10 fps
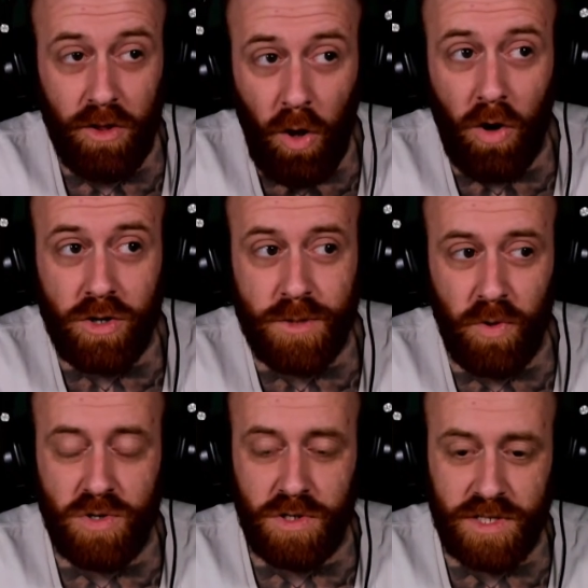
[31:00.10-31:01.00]
large
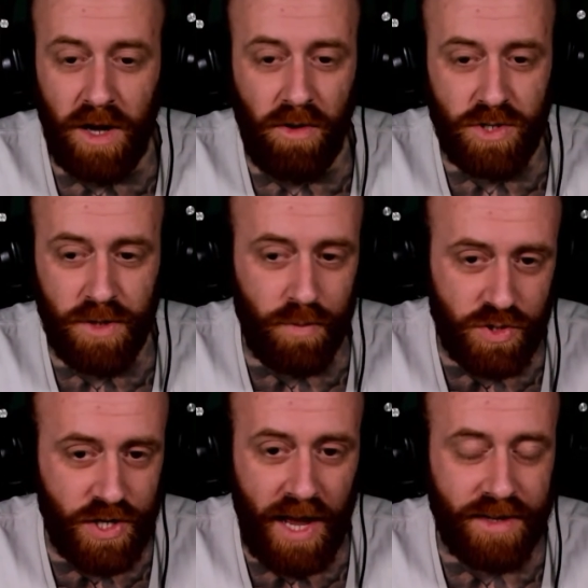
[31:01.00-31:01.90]
portion of scholarship
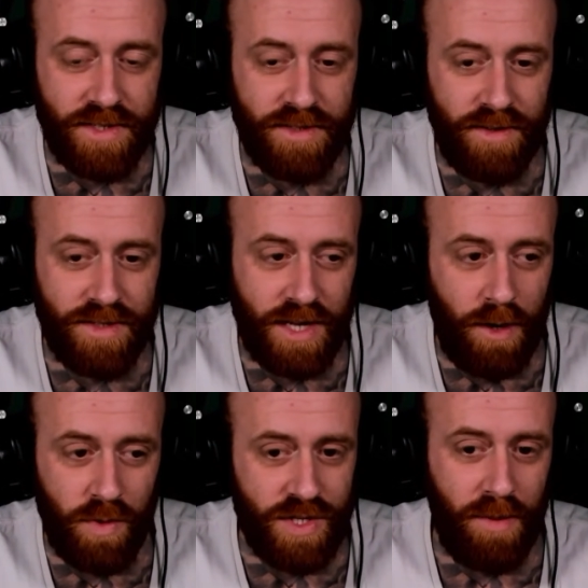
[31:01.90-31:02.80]
rejects and say
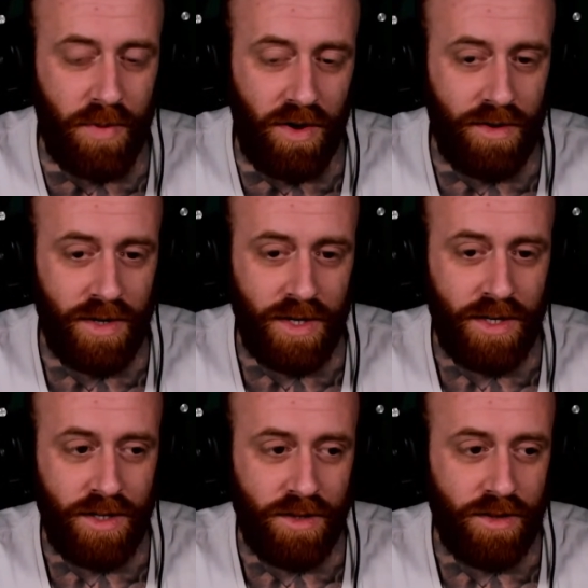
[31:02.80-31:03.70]
it was not Paul.
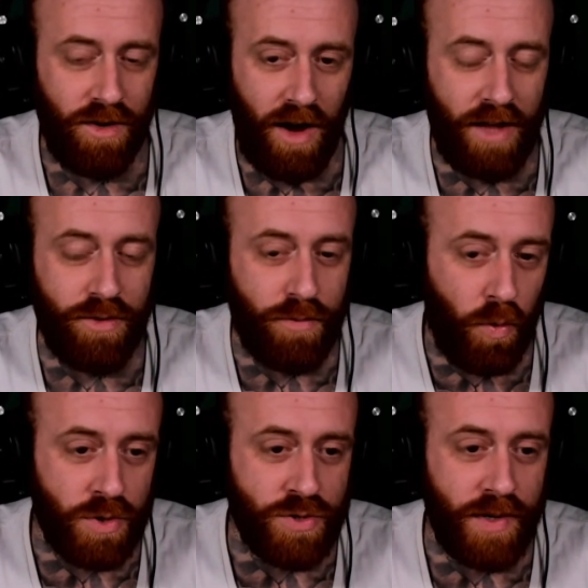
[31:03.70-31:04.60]
They're either
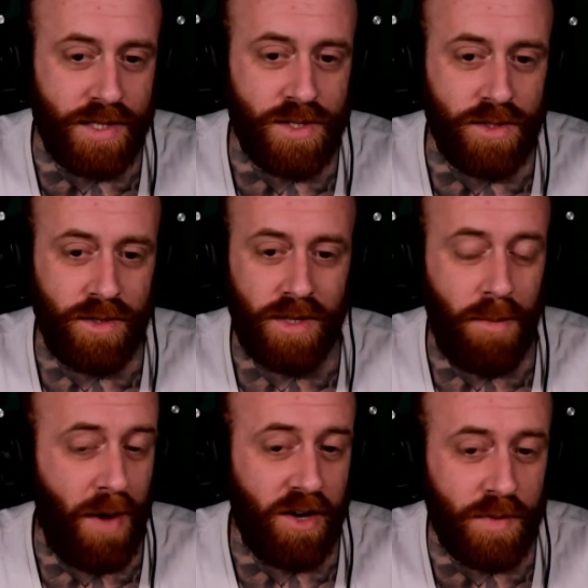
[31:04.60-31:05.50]
forgeries, they
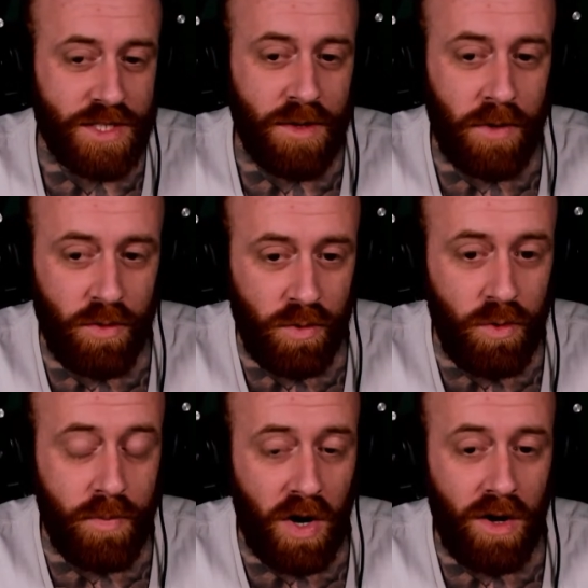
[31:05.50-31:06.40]
might have been somebody who
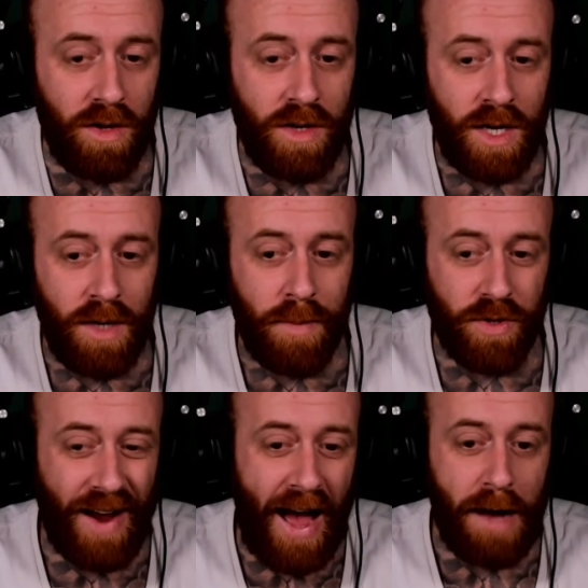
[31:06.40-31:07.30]
knew Paul, but
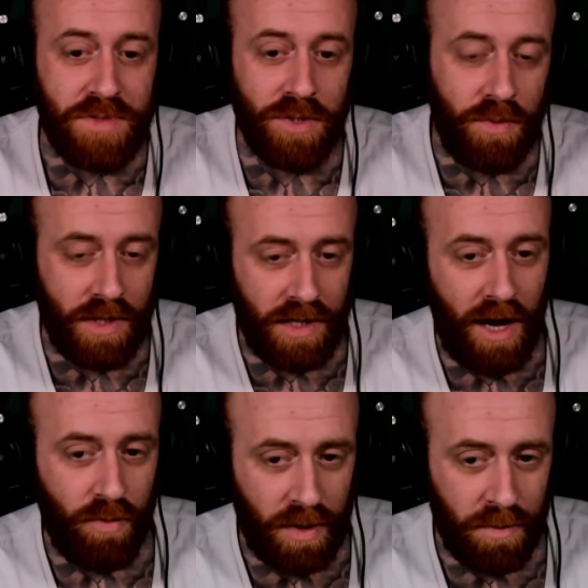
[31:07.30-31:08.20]
they're absolutely
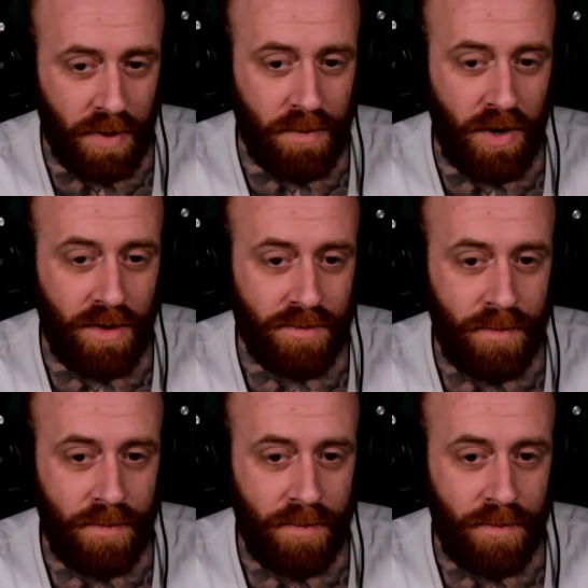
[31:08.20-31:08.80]
not written by Paul.